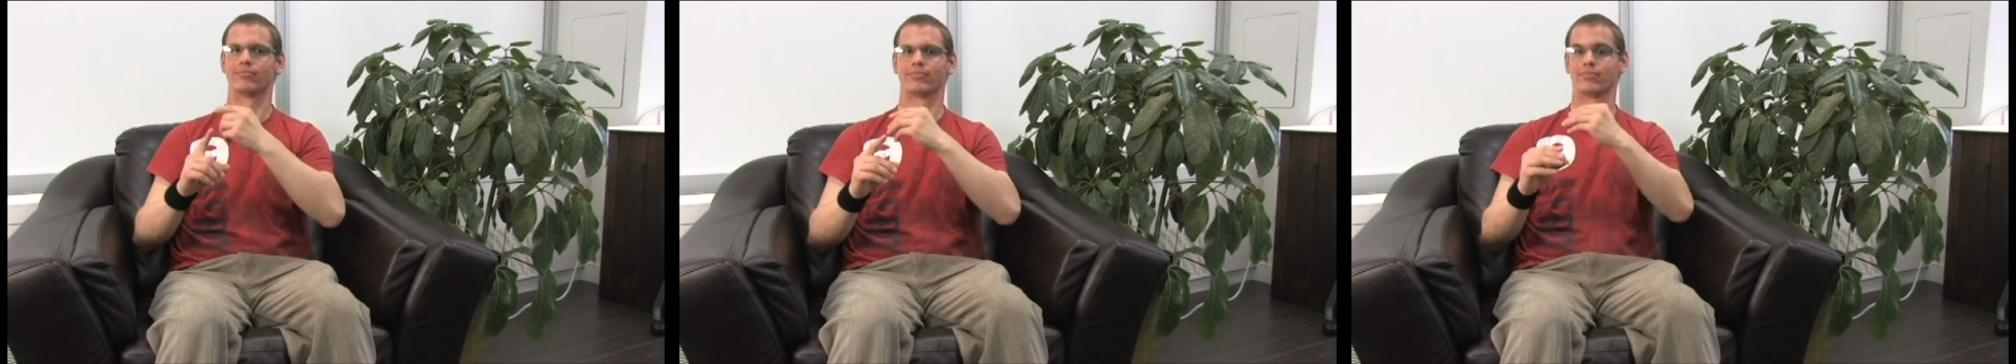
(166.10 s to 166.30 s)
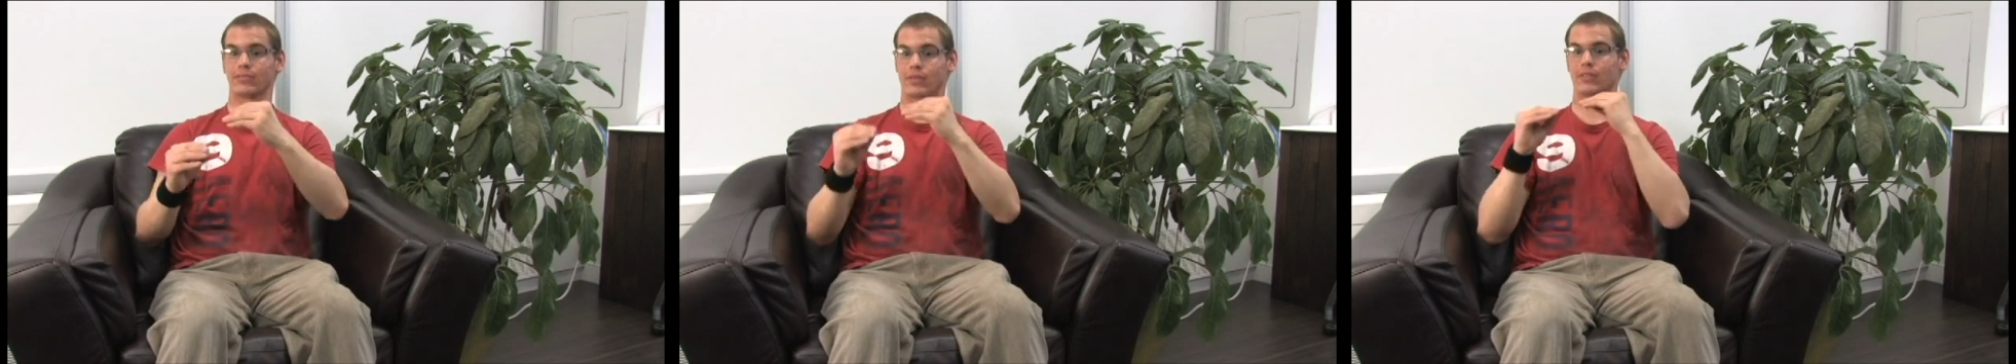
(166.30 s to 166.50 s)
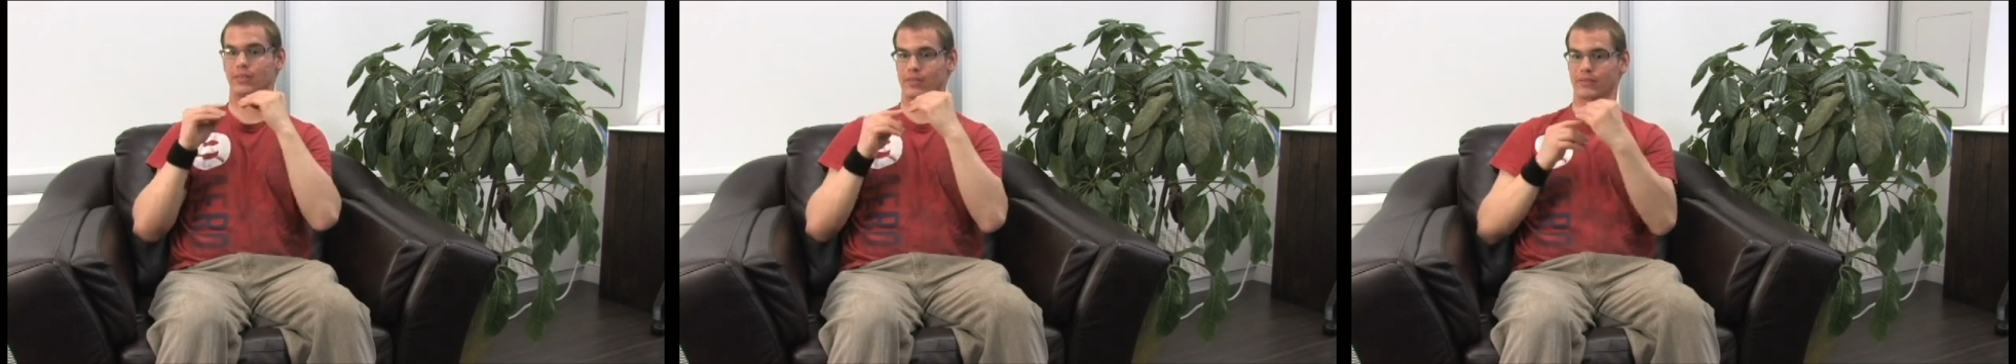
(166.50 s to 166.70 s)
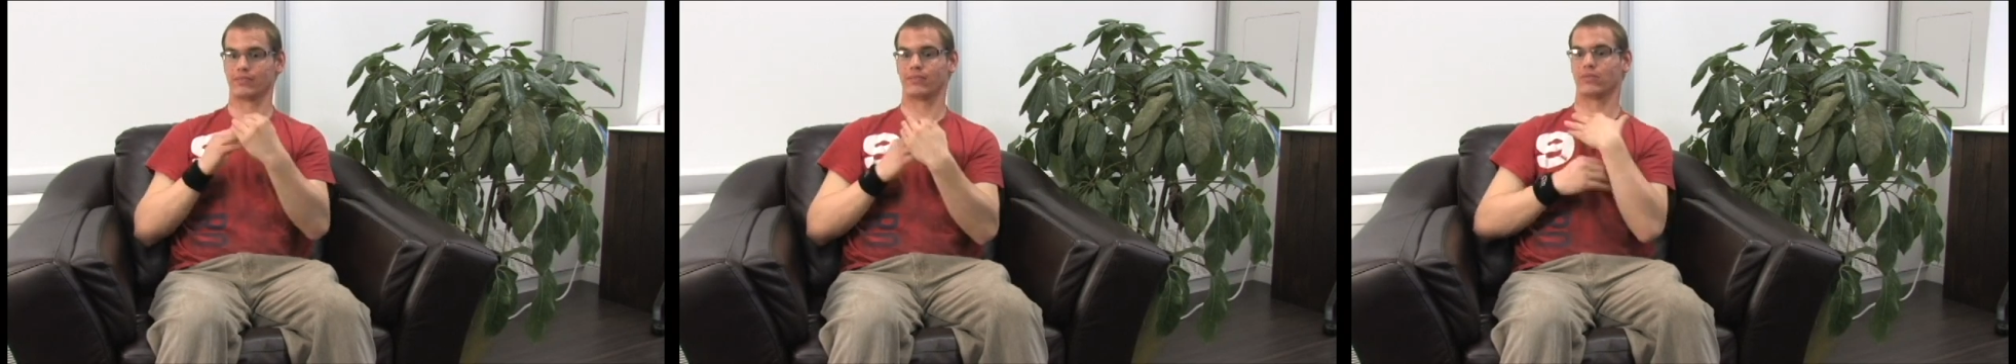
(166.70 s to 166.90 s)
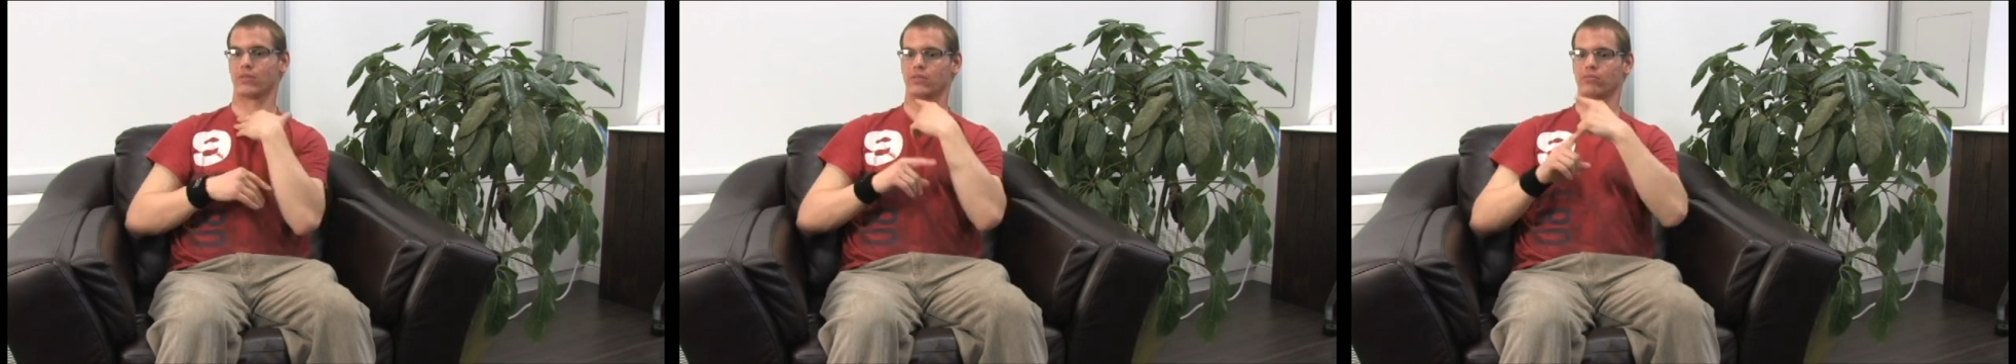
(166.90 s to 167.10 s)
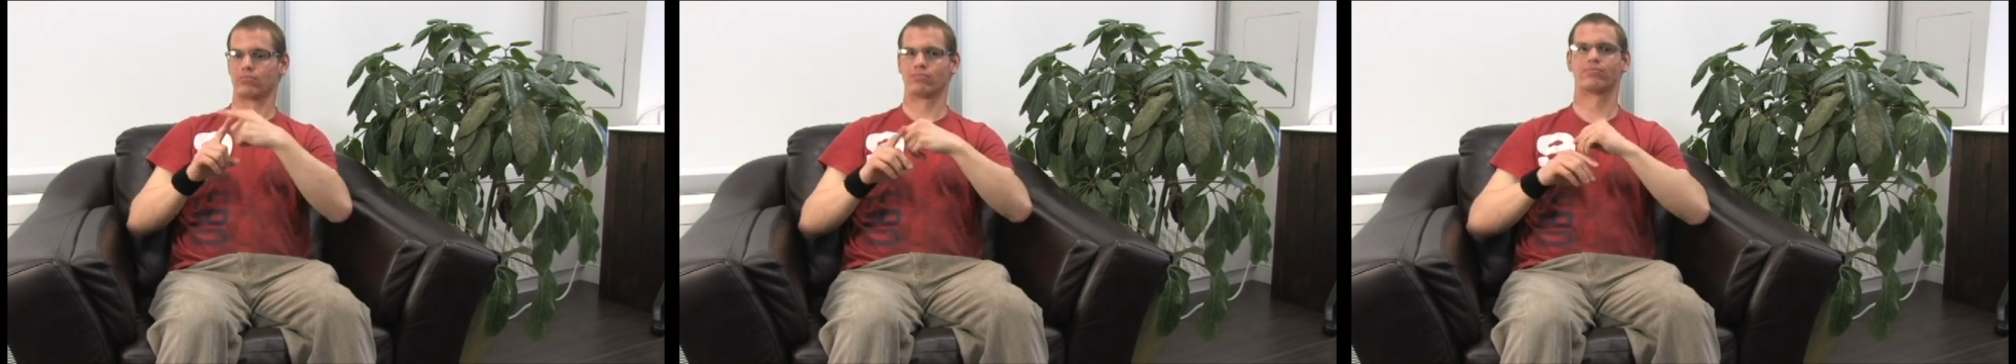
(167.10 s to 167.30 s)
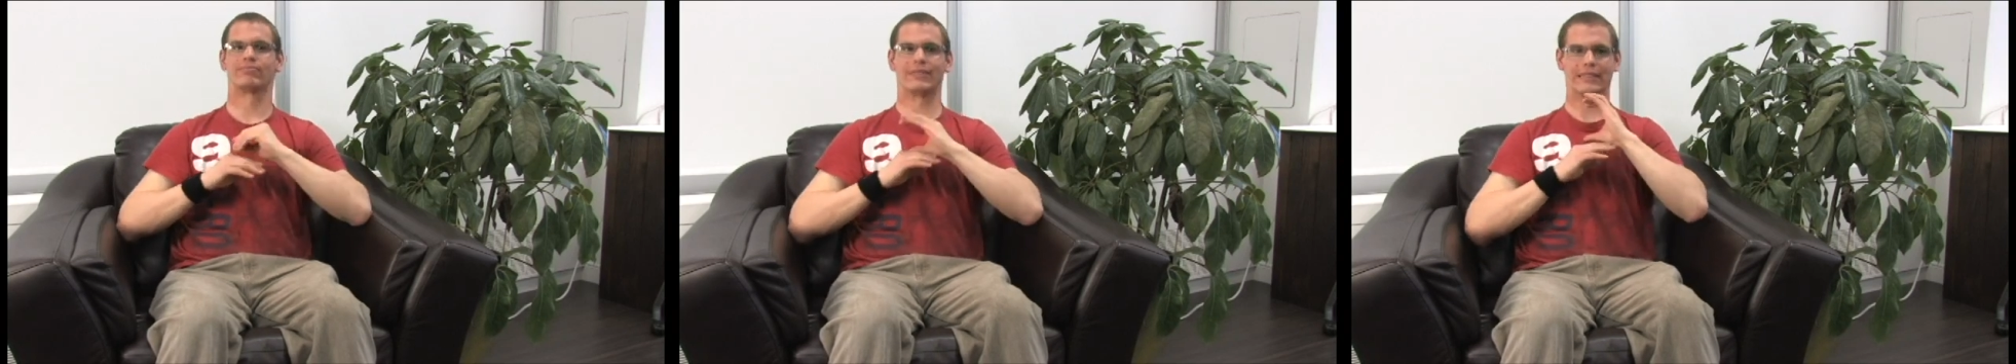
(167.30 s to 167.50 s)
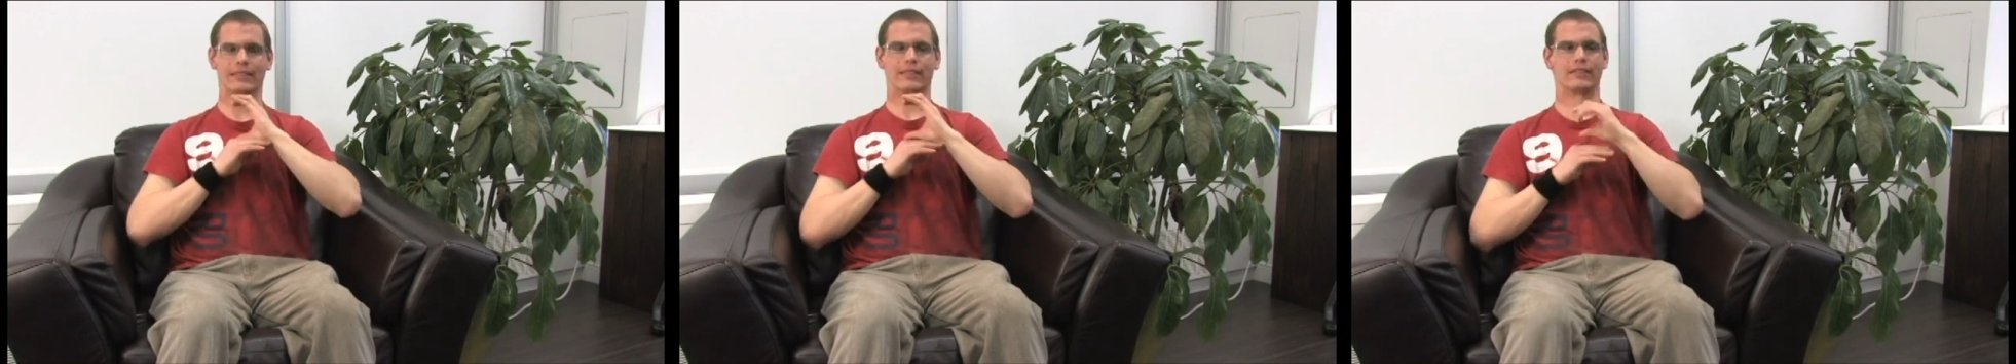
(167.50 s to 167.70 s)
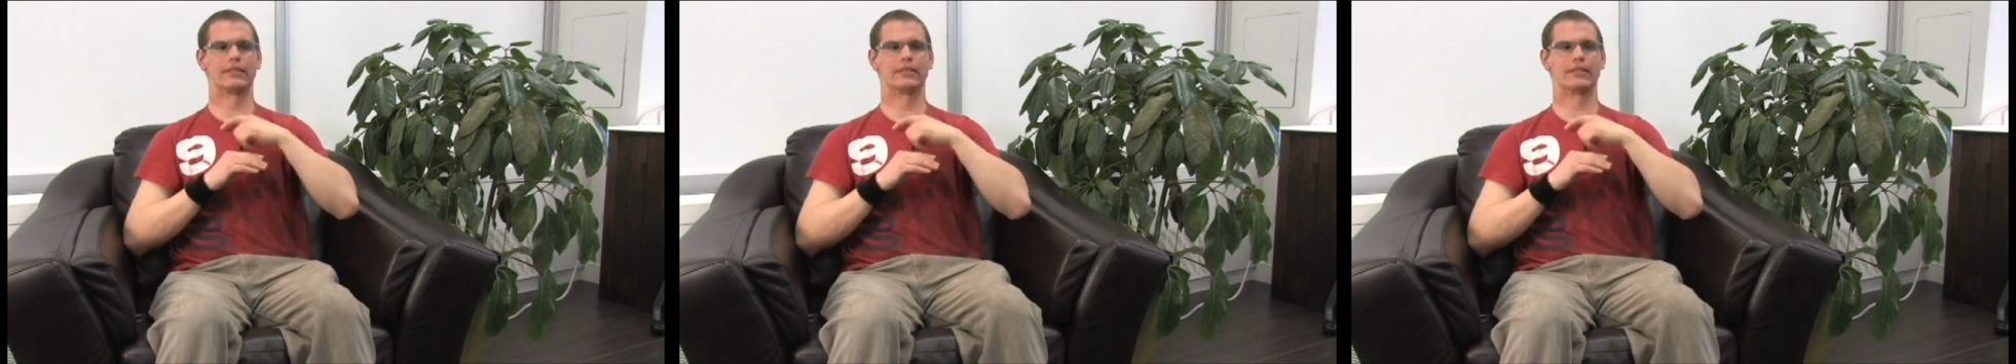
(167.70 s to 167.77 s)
to boost your confidence are important.